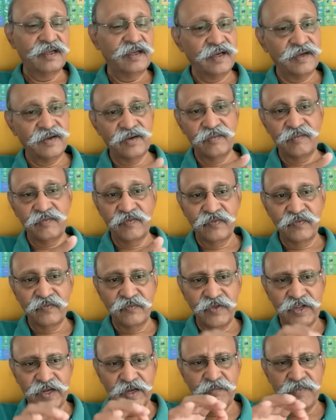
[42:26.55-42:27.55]
and
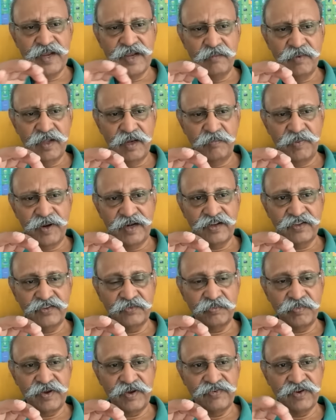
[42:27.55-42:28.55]
very minimal
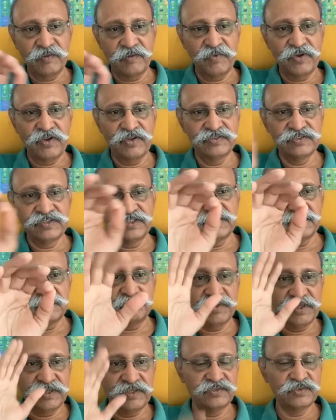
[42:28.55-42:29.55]
participation because Xi
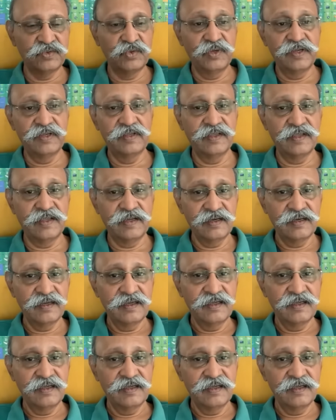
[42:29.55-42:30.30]
Jinping is going there.